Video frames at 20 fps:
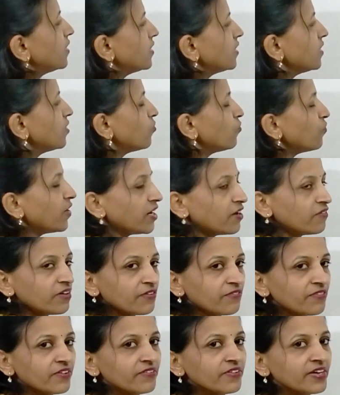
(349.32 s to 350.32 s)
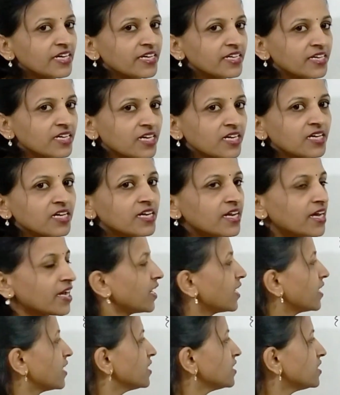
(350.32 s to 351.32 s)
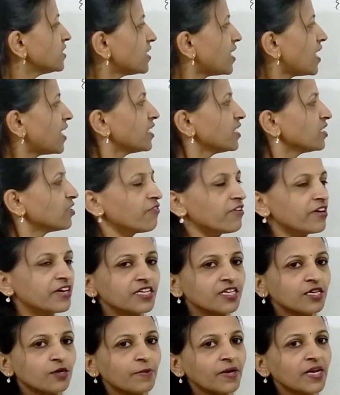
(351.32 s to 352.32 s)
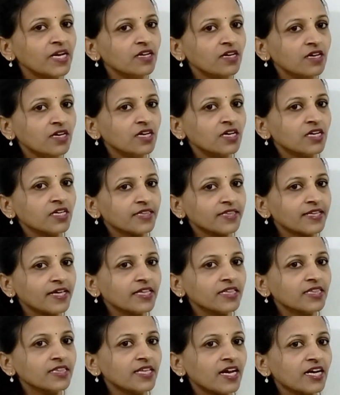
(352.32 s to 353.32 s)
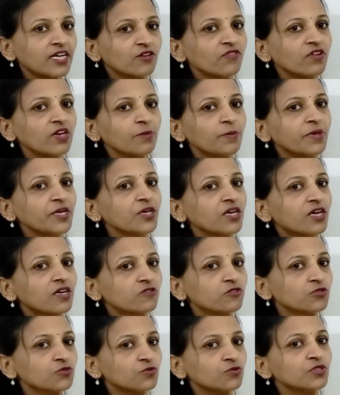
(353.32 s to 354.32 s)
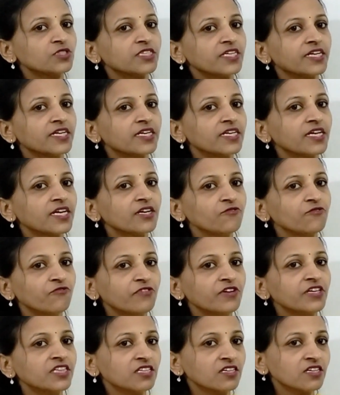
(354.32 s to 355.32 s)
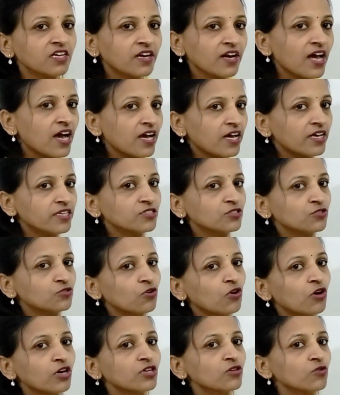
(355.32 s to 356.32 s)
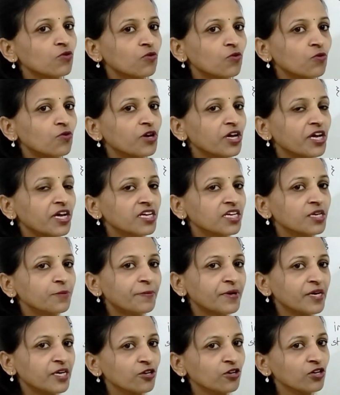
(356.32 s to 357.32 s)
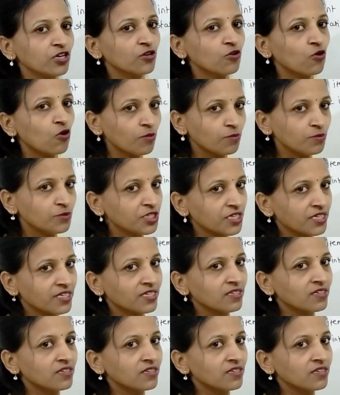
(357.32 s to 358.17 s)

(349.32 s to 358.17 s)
Now whenever we will declare any static variable, then that will be associated with class, not any particular object.